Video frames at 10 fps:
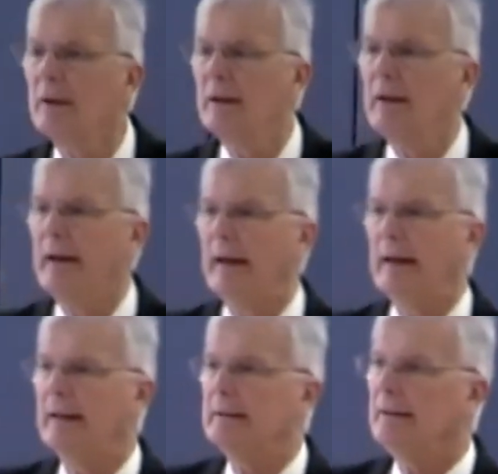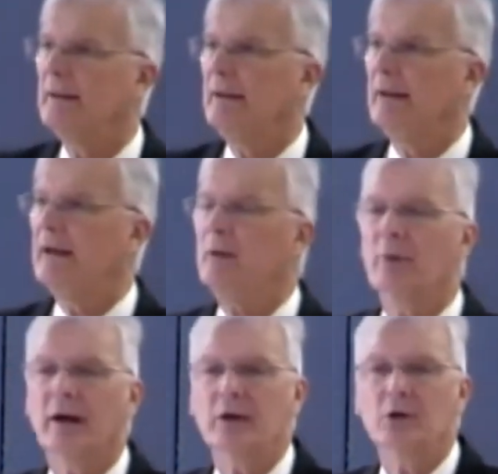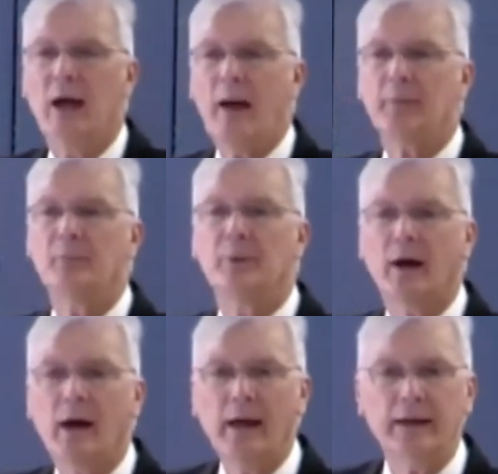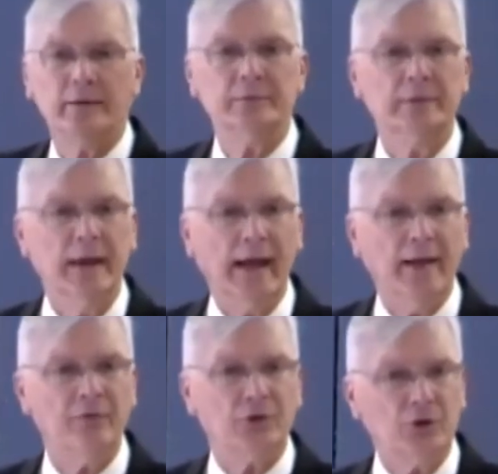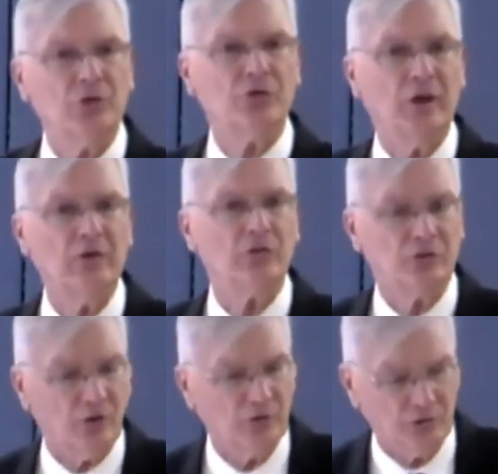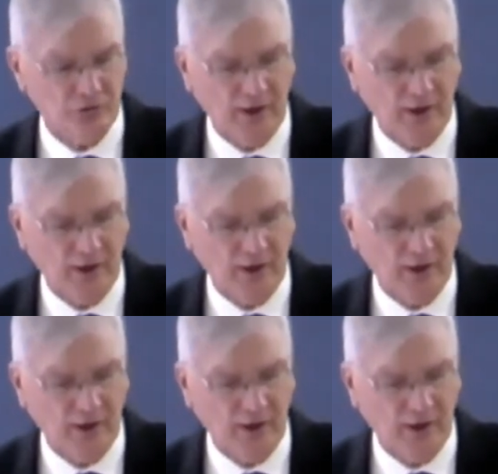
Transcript: and anybody who happened by and had the good sense to say,